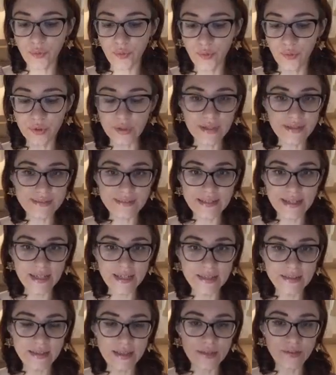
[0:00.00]
on a
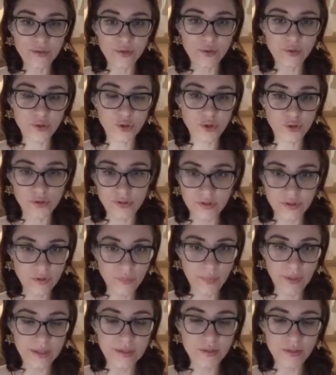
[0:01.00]
date, and you shouldn't
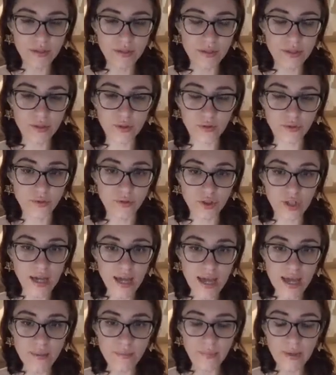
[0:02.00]
spend your
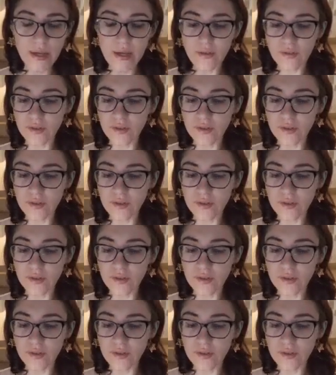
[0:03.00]
time